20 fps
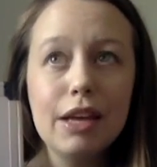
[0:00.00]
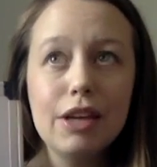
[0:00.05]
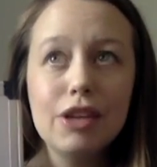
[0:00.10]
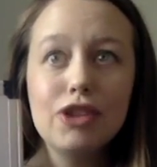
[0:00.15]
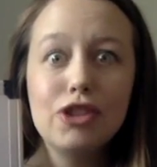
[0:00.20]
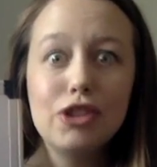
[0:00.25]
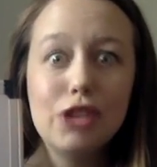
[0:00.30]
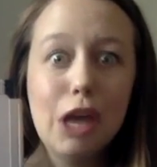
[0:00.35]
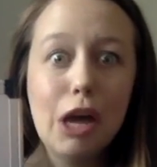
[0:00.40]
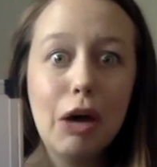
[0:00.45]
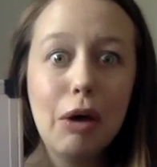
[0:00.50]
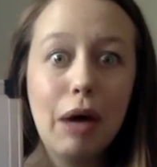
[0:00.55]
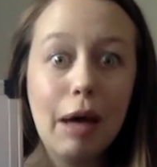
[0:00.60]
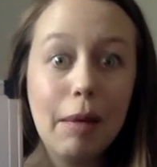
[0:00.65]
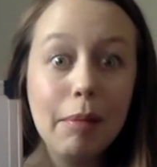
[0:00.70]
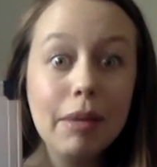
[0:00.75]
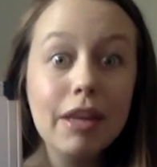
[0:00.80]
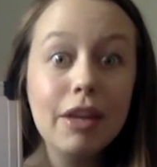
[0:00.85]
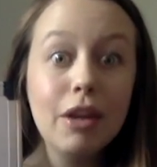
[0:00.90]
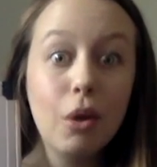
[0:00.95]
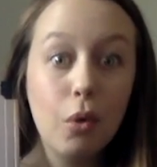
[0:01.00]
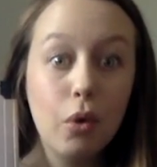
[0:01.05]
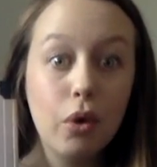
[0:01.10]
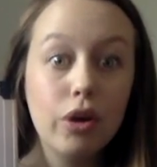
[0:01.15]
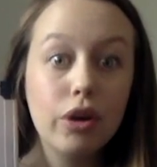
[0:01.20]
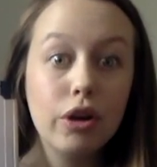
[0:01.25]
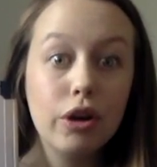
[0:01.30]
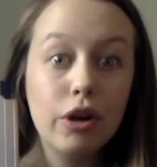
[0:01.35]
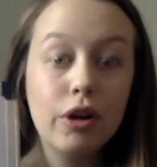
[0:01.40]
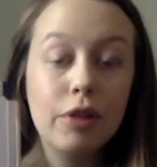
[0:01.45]
So I'm going to
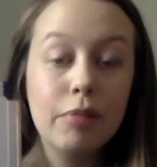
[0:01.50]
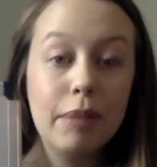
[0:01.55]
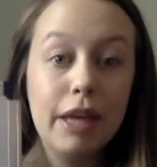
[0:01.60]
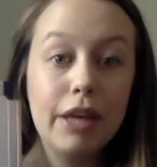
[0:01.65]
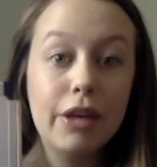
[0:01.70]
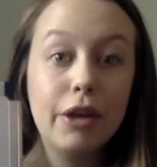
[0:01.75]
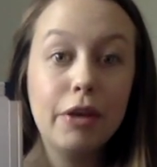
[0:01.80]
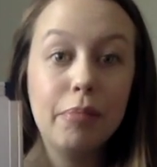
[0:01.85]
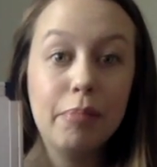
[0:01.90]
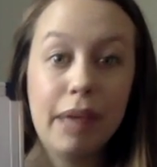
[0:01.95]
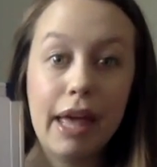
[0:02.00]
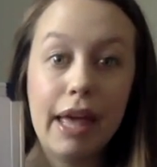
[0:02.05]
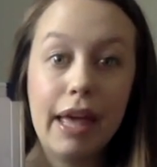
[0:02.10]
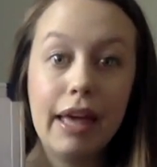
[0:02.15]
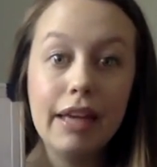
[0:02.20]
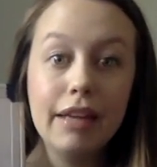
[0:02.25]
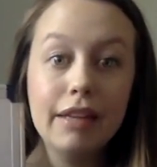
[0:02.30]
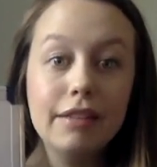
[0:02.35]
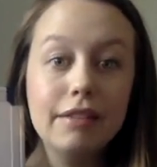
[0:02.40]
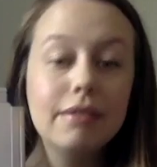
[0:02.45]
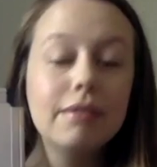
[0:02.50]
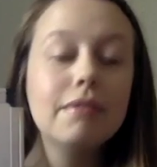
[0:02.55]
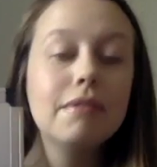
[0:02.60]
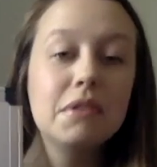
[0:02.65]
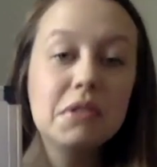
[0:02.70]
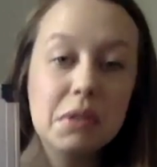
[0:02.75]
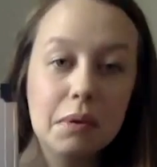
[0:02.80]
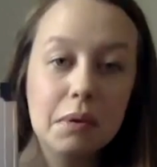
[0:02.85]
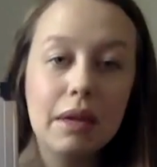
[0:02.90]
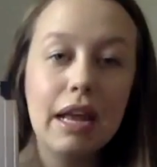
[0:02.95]
order her to make her bed
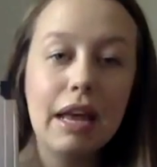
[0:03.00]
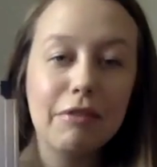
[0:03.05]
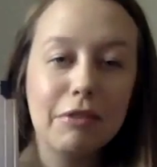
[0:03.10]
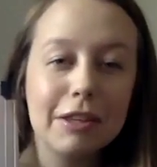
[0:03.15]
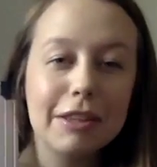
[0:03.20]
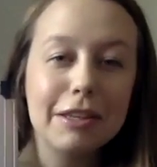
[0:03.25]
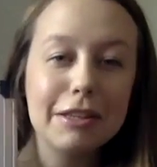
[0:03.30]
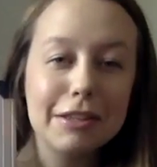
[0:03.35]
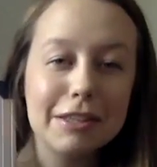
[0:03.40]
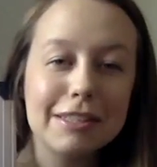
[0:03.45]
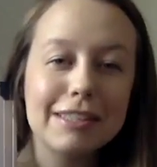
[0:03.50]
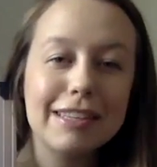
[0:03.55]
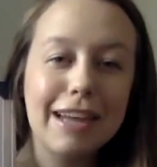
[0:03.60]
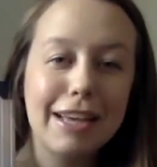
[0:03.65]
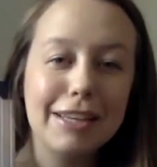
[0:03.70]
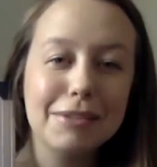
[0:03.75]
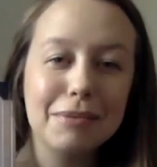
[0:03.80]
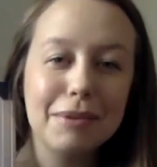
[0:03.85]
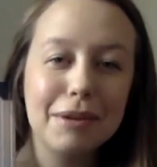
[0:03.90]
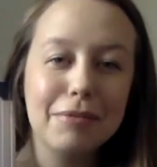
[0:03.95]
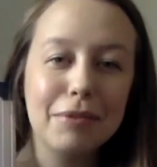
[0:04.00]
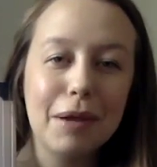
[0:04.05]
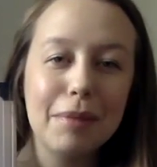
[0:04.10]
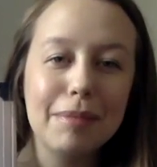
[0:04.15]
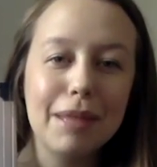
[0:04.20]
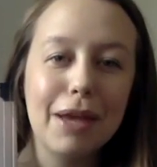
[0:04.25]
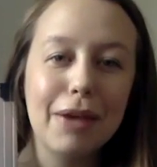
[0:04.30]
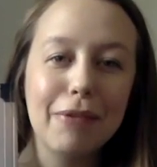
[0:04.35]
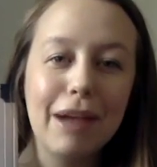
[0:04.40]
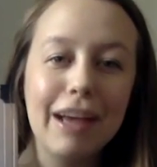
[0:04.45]
so that everything looks nice whenever I'm
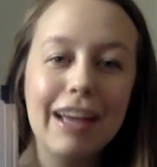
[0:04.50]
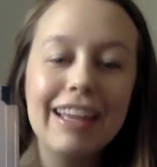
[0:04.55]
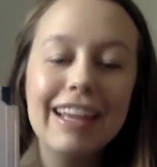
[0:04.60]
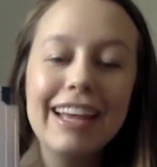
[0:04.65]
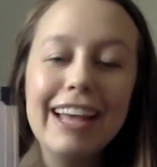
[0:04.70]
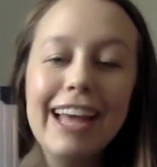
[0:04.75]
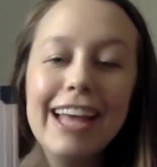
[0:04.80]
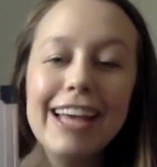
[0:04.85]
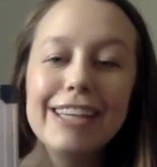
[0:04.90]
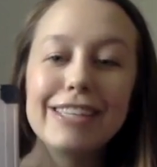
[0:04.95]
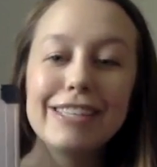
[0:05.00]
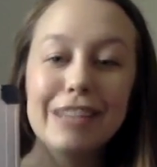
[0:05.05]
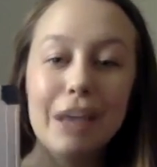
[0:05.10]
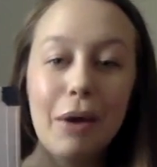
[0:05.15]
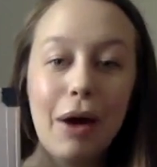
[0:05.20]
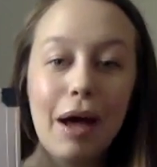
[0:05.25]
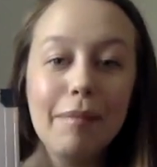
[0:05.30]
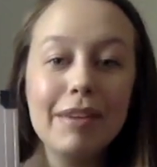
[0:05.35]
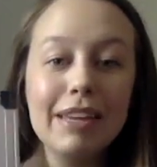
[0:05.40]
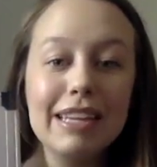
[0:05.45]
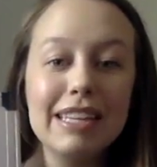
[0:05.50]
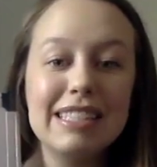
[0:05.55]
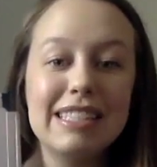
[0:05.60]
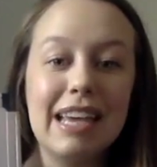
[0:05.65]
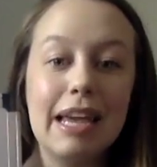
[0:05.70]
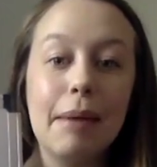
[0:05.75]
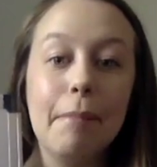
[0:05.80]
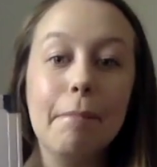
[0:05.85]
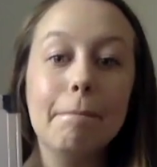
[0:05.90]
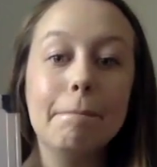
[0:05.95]
there. Right. So I'm going to
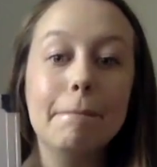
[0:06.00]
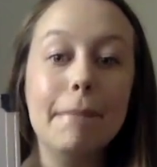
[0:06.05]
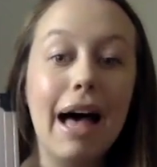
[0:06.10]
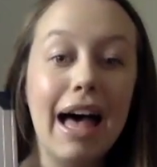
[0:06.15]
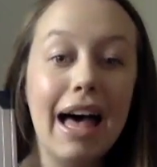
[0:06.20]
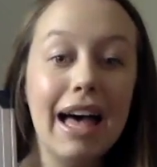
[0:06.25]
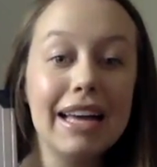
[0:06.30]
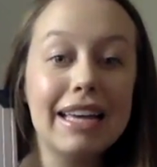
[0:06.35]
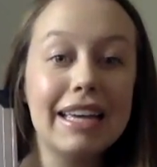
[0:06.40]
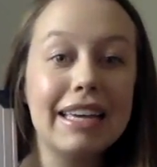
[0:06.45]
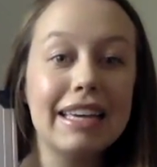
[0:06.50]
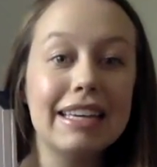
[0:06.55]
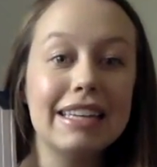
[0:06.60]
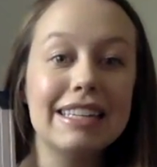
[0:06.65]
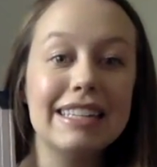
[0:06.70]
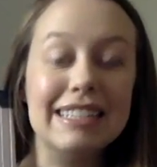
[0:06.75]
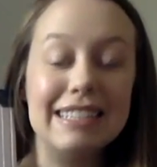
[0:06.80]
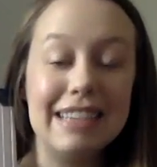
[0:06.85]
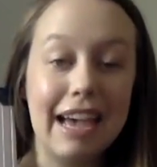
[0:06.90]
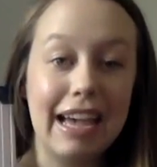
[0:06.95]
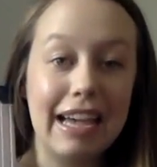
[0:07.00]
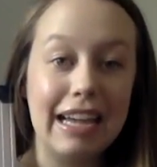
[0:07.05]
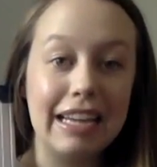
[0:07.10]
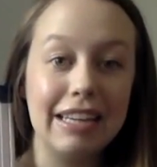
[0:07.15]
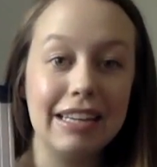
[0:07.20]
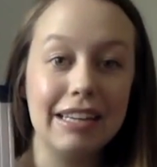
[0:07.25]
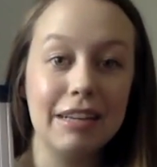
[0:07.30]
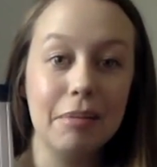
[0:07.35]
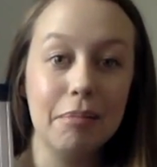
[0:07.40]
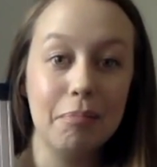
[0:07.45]
say, mach
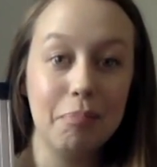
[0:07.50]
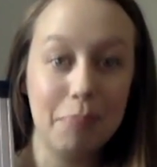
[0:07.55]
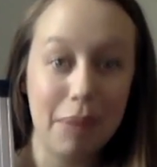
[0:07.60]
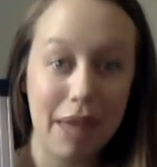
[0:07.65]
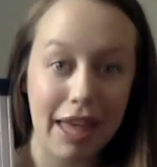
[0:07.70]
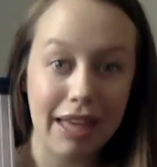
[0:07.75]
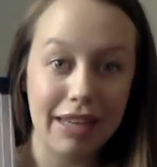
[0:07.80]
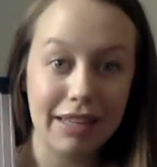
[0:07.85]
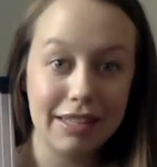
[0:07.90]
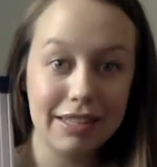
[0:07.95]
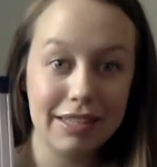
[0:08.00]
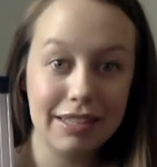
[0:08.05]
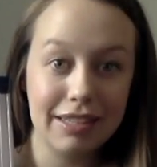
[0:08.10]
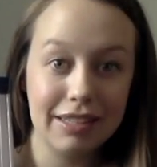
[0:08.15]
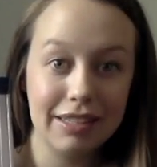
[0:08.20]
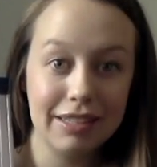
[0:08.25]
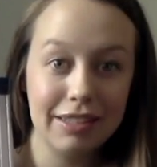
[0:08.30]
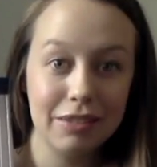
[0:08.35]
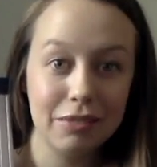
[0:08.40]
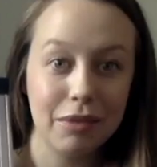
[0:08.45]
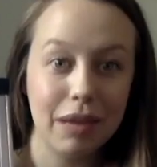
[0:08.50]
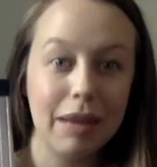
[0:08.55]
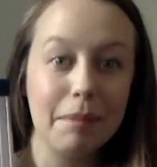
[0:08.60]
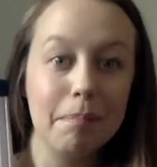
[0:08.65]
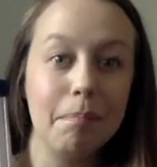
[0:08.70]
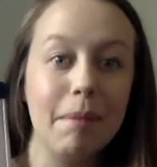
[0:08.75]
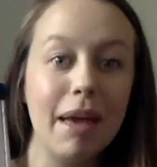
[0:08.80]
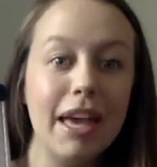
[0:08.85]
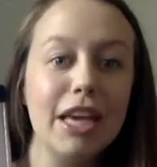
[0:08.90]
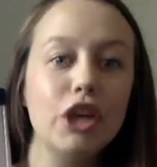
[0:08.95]
dein Bett. Right,
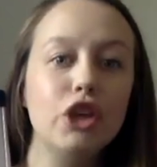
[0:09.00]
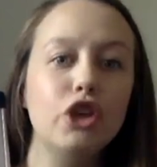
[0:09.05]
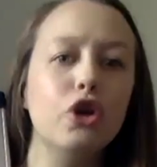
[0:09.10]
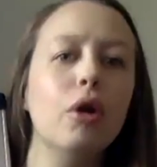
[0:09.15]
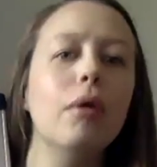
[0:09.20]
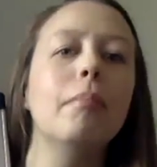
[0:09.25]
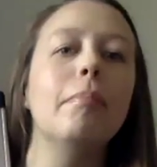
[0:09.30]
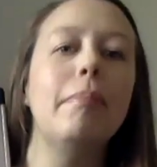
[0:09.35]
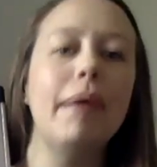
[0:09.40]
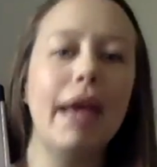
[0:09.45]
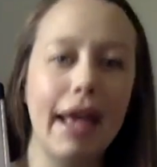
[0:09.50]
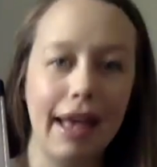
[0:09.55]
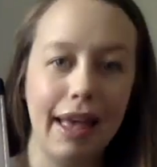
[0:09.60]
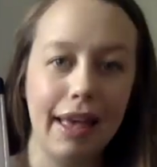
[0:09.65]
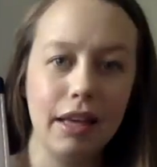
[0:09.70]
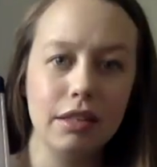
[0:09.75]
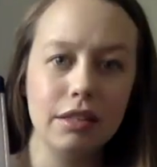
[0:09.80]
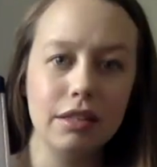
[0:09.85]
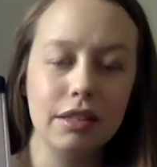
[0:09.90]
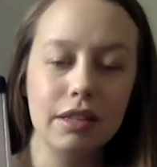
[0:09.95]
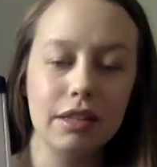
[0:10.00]
make your bed.